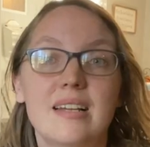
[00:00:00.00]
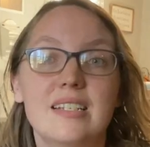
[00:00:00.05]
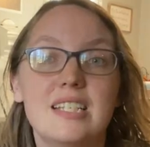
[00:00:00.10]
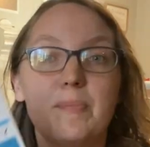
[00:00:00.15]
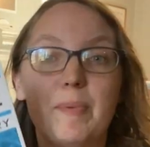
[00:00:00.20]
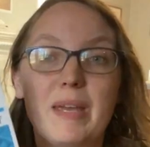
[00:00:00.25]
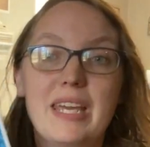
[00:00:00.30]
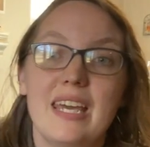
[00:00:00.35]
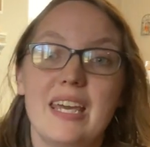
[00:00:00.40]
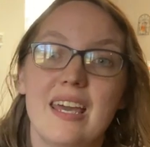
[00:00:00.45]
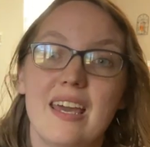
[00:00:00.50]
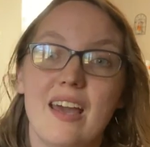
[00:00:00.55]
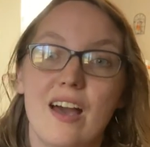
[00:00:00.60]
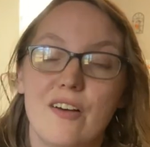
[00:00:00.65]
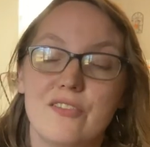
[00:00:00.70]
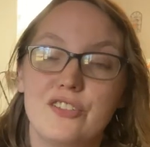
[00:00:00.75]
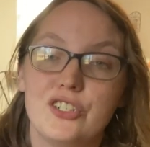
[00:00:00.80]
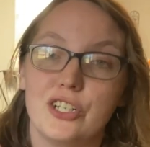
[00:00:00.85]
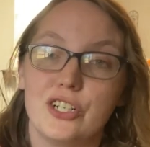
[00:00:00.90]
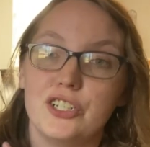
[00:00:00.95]
Speaking
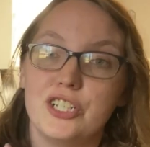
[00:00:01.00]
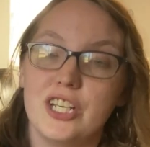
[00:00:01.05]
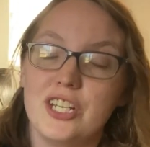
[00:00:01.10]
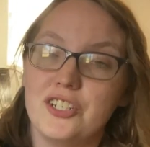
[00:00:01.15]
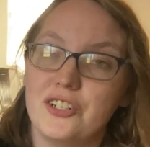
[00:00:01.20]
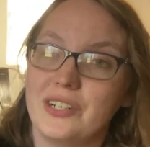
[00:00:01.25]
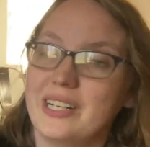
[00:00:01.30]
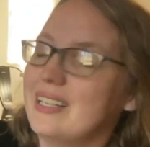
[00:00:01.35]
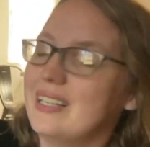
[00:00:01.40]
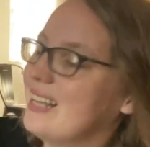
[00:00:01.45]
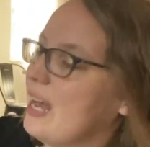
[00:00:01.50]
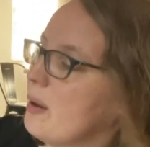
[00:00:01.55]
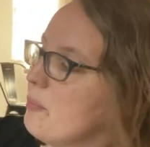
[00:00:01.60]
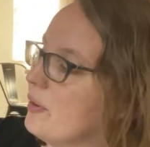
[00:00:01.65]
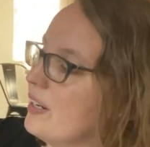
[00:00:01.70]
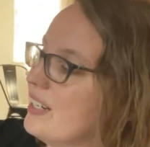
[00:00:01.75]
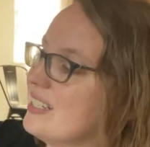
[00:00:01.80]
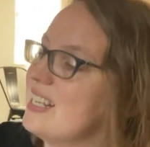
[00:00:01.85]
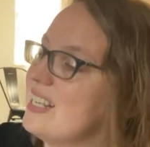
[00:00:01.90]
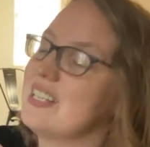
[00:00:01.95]
of church history, that
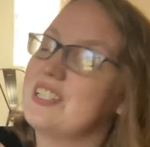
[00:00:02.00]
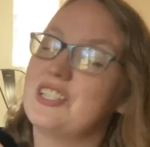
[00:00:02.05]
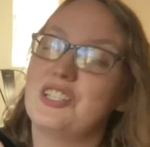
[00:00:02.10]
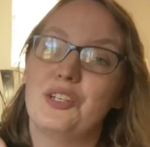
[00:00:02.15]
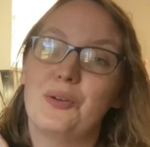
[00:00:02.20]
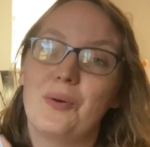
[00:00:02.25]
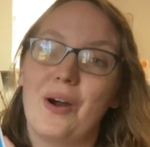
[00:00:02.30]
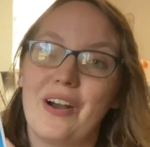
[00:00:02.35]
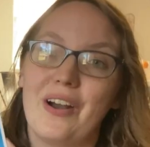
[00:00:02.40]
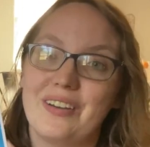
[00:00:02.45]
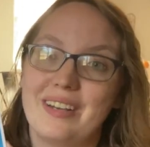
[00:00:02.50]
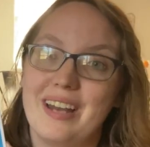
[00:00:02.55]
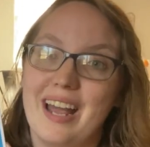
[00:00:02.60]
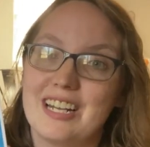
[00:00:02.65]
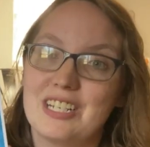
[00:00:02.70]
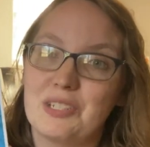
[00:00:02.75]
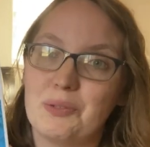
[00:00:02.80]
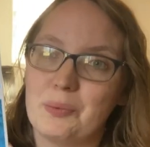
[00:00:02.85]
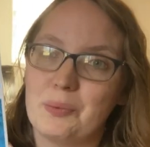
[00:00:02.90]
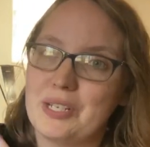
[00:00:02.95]
brings us to our
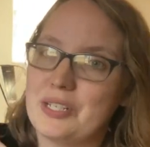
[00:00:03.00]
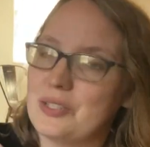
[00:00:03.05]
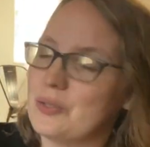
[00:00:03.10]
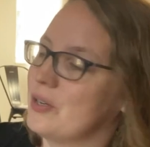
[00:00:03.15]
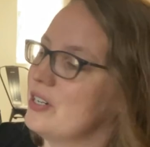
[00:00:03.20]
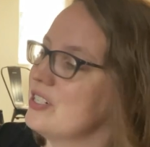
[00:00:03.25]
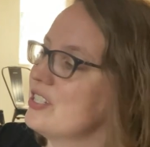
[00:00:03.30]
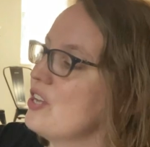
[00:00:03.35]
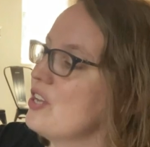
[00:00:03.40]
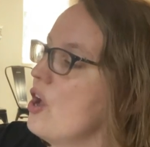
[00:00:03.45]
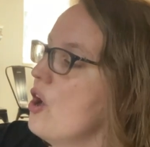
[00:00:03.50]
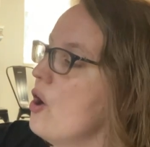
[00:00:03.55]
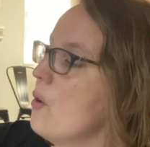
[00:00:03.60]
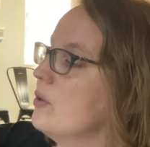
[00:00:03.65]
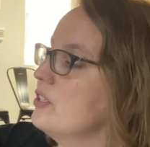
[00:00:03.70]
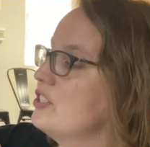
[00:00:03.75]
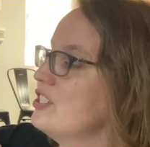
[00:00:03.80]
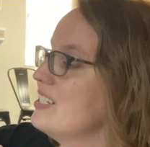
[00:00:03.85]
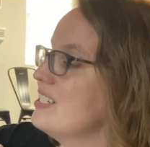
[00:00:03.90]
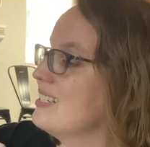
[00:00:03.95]
next resource,
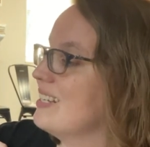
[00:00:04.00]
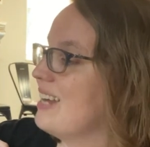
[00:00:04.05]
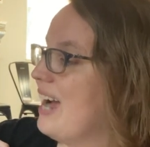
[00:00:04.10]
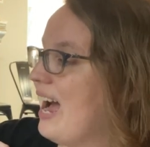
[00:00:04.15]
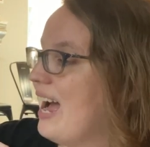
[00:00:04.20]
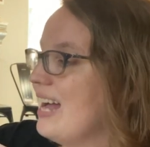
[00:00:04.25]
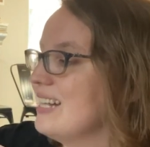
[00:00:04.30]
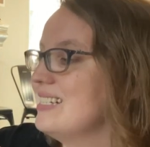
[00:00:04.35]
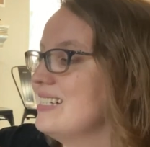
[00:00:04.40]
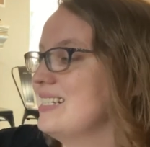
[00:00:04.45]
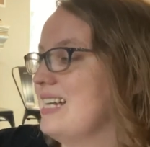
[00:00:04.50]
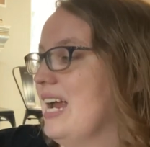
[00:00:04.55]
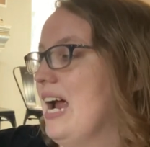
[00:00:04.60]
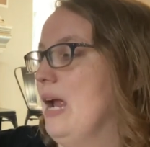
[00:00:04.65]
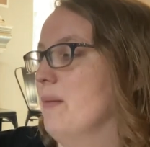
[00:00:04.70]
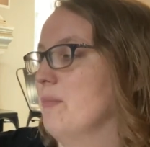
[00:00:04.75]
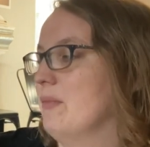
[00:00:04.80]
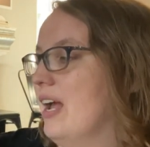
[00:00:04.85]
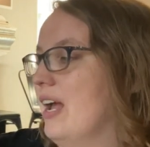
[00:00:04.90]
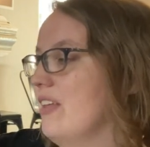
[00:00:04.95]
which is God's
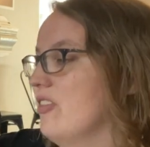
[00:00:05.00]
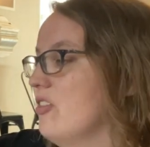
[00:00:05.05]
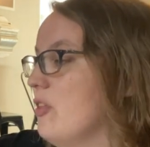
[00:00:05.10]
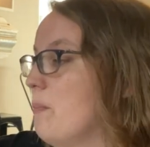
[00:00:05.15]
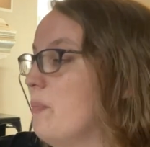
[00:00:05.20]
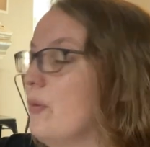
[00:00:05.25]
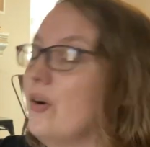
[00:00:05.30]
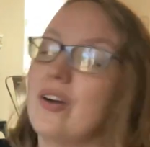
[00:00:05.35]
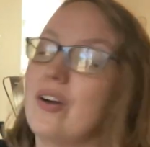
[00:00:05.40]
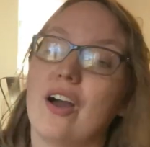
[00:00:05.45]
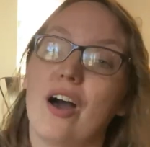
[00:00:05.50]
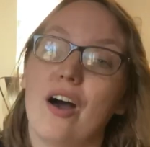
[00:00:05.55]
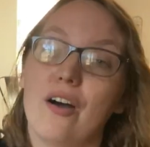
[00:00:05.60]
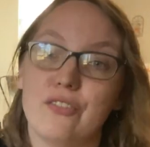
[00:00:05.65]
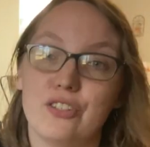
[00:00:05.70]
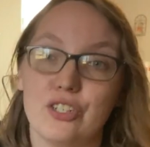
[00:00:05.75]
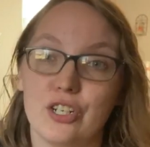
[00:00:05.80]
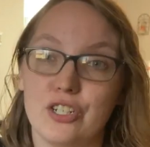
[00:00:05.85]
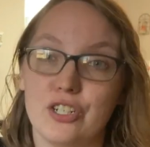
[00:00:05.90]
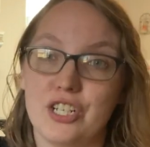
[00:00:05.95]
Timeline, the Book
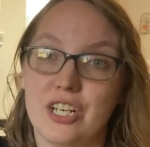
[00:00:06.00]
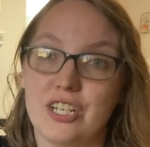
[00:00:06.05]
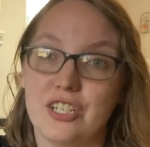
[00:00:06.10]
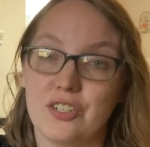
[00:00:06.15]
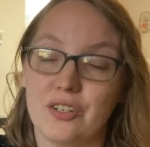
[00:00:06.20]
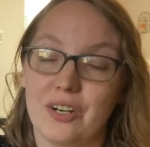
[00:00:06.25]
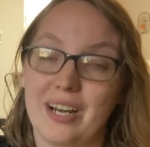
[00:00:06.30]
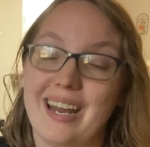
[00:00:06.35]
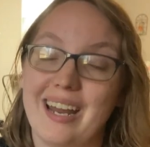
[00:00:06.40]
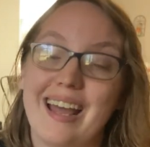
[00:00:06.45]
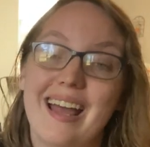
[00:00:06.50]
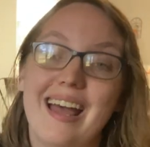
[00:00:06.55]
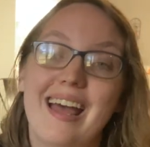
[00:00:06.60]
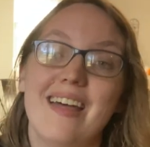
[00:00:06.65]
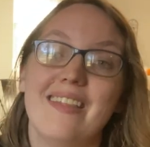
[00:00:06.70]
of Church History.